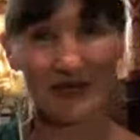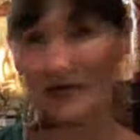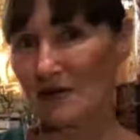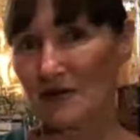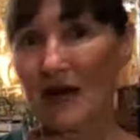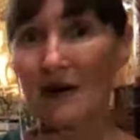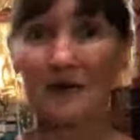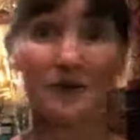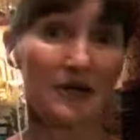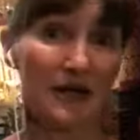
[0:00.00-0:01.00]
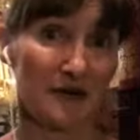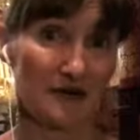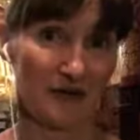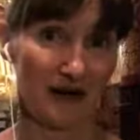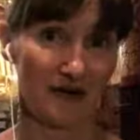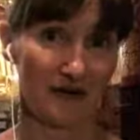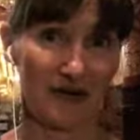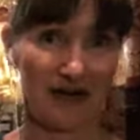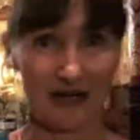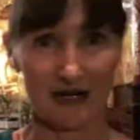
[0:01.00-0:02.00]
So now I'll do another round,
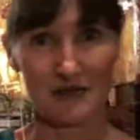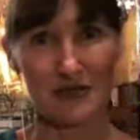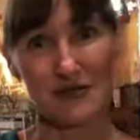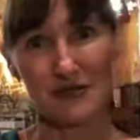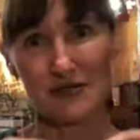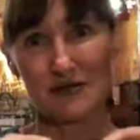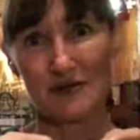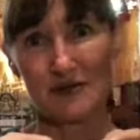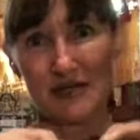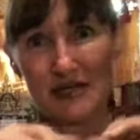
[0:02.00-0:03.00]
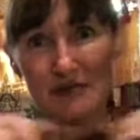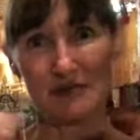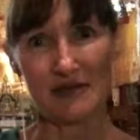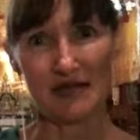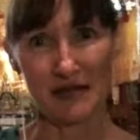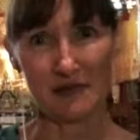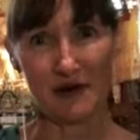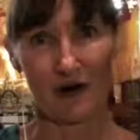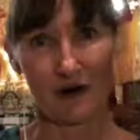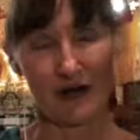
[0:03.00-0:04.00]
and I'll just do the beginning
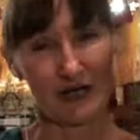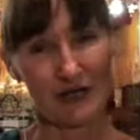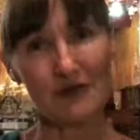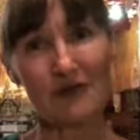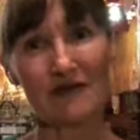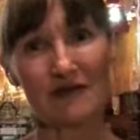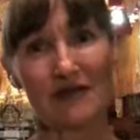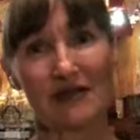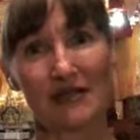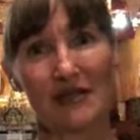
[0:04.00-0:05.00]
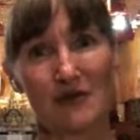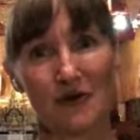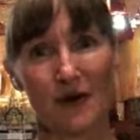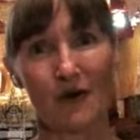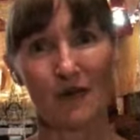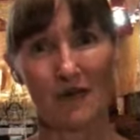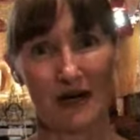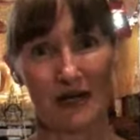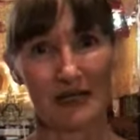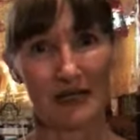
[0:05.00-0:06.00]
part, and you can fill in in your own
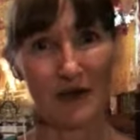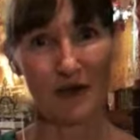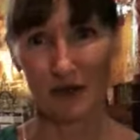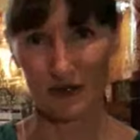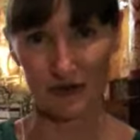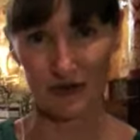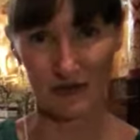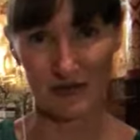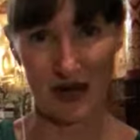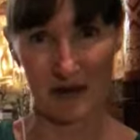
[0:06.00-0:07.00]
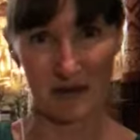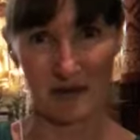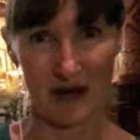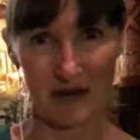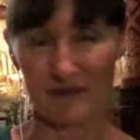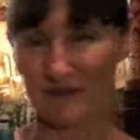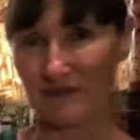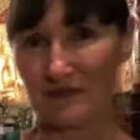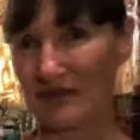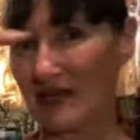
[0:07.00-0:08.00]
mind what you could be happy about.
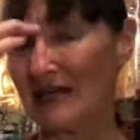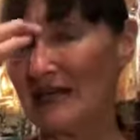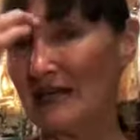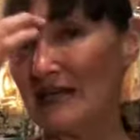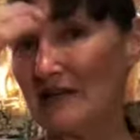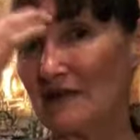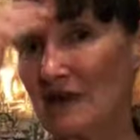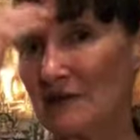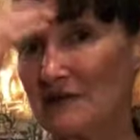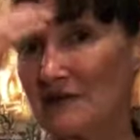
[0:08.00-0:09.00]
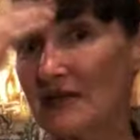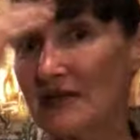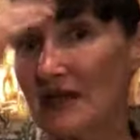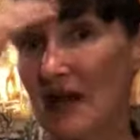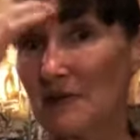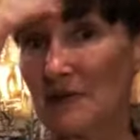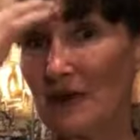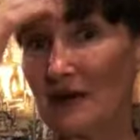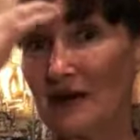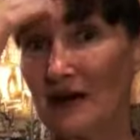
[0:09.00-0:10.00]
If I was feeling happy
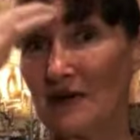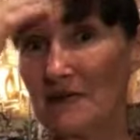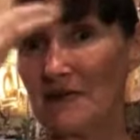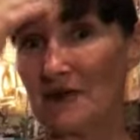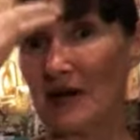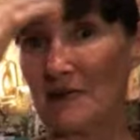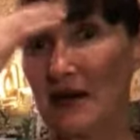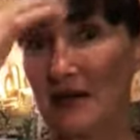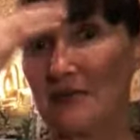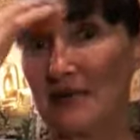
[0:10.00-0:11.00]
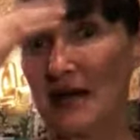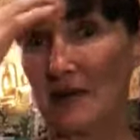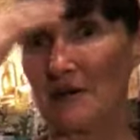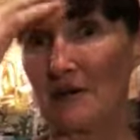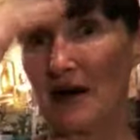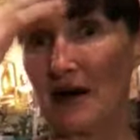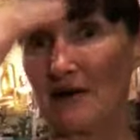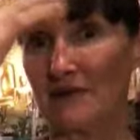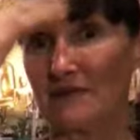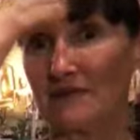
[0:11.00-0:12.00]
right now, I might be happy about.